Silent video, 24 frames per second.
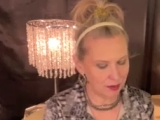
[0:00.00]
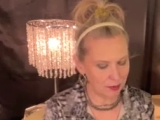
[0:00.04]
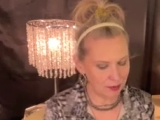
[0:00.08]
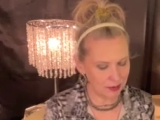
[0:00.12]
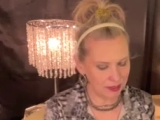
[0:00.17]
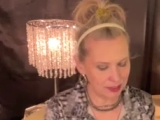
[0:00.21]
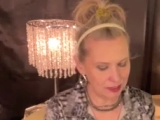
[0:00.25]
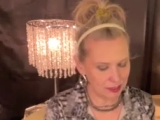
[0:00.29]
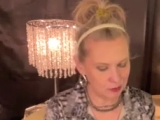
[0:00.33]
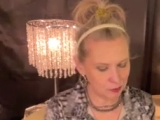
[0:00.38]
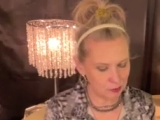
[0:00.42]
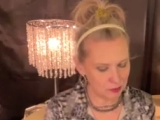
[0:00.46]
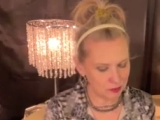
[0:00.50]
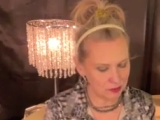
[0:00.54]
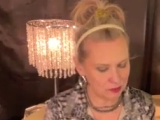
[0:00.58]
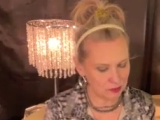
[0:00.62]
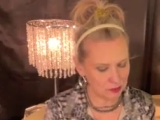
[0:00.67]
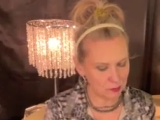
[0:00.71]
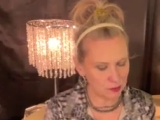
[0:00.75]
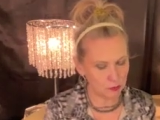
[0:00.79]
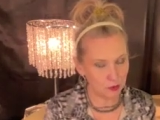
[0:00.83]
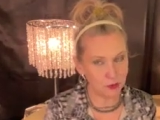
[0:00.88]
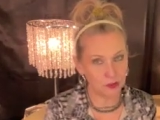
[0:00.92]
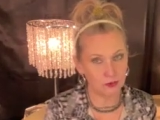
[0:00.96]
my husband is
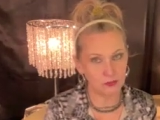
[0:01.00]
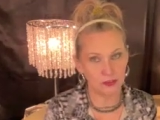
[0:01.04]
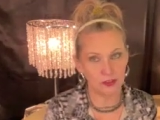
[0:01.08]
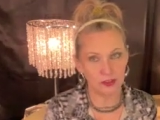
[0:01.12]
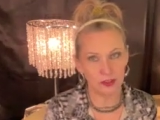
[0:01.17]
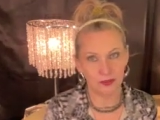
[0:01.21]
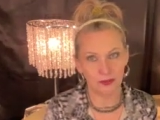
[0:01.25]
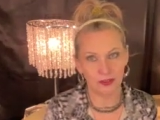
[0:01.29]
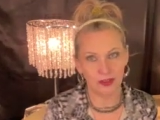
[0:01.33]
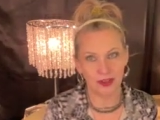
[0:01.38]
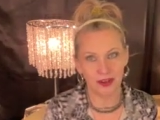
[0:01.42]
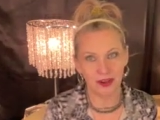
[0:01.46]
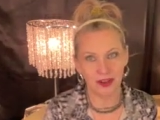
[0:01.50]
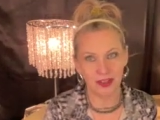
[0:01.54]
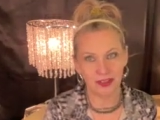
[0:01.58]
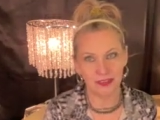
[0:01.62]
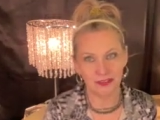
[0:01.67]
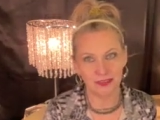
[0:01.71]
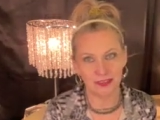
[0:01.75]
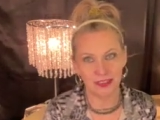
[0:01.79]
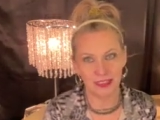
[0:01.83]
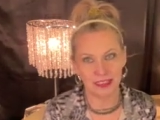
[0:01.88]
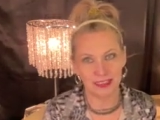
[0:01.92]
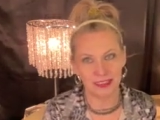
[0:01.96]
approved to wear all
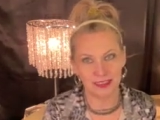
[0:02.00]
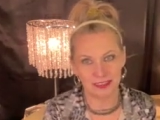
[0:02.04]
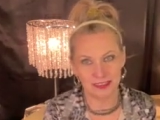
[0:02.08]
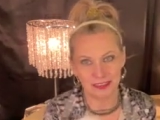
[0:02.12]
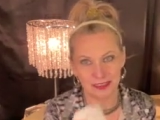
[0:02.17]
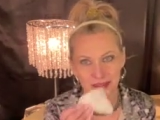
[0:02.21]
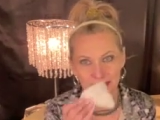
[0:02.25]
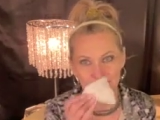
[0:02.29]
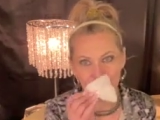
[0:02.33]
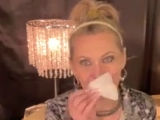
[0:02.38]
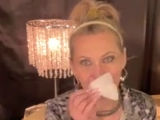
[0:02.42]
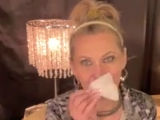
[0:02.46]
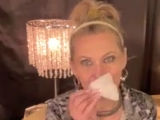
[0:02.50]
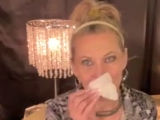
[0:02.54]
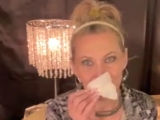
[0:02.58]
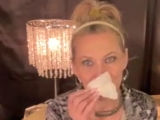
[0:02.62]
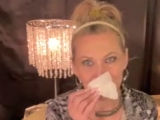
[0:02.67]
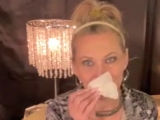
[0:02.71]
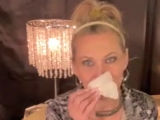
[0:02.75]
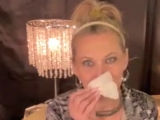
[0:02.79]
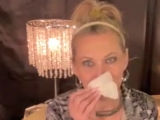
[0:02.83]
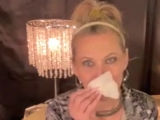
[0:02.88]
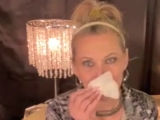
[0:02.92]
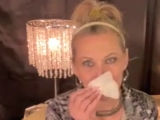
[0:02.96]
of these.
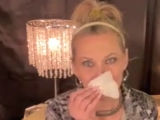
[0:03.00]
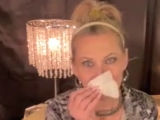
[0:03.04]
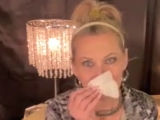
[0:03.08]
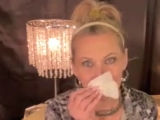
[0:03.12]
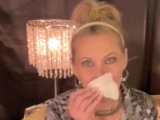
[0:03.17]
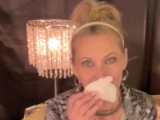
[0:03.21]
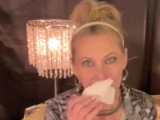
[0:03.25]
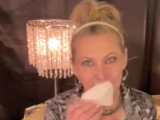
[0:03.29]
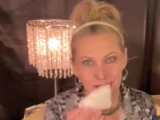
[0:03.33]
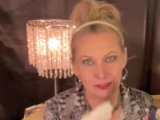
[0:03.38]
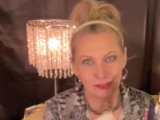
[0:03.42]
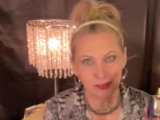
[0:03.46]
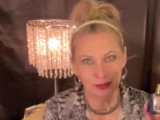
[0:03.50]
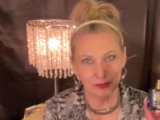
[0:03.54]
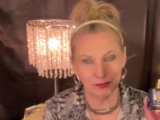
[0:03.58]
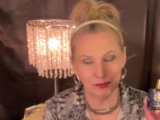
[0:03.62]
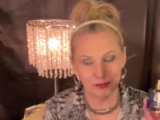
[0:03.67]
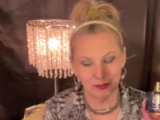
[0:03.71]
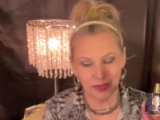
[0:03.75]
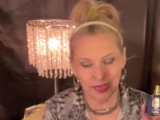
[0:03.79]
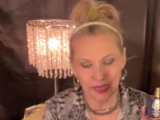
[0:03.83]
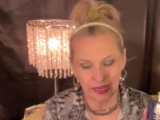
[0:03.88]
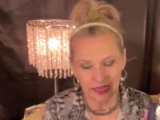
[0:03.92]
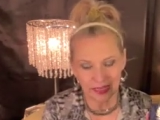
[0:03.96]
These are
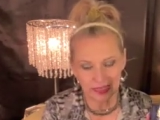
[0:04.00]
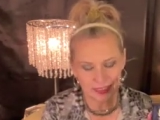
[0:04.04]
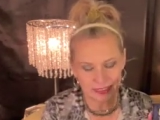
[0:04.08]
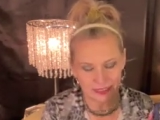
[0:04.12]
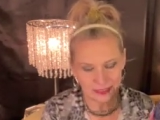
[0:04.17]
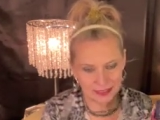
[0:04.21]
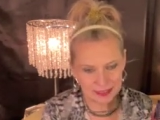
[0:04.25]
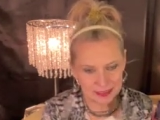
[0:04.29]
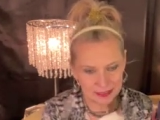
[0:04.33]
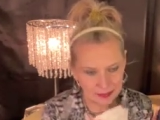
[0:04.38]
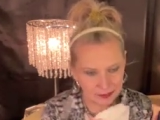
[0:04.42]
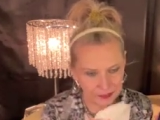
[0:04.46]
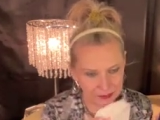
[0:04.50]
great.